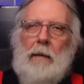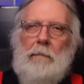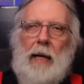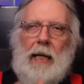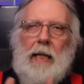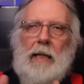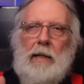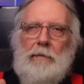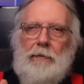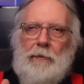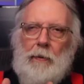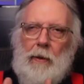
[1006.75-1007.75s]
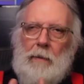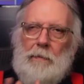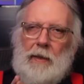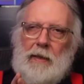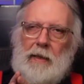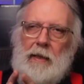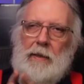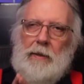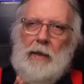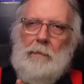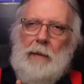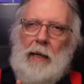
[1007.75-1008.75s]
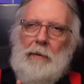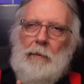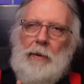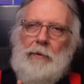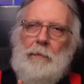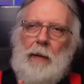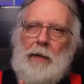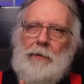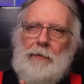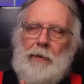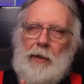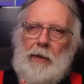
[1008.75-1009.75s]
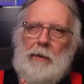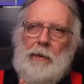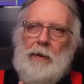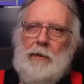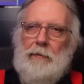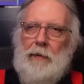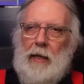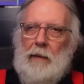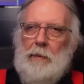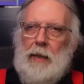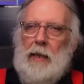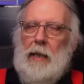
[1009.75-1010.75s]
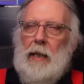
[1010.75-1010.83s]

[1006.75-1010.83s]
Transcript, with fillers: Make an informed decision about what's best for you and your family.